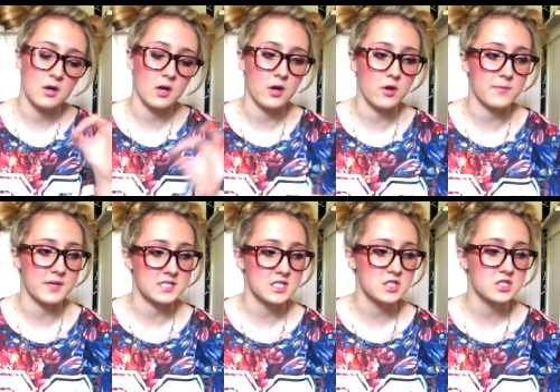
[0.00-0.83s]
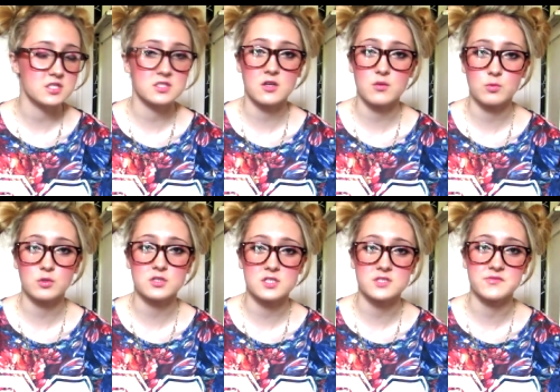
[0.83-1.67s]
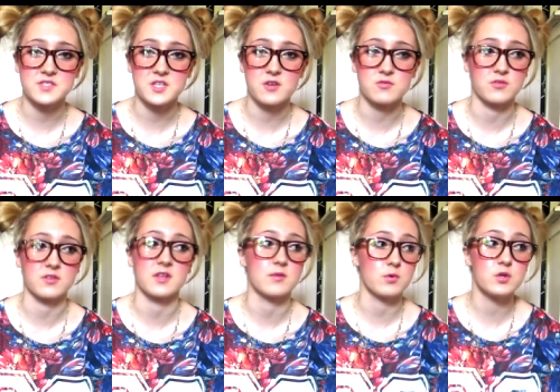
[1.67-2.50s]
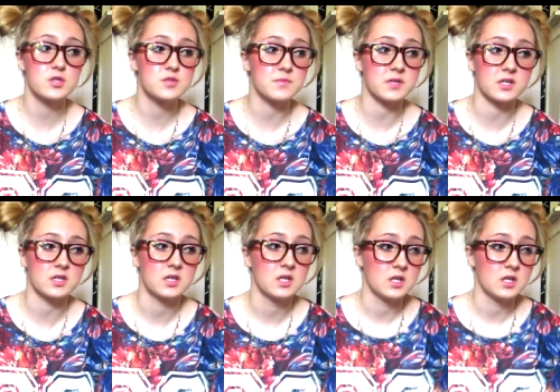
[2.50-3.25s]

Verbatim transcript: I hope my teachers don't watch this video, not that they would, but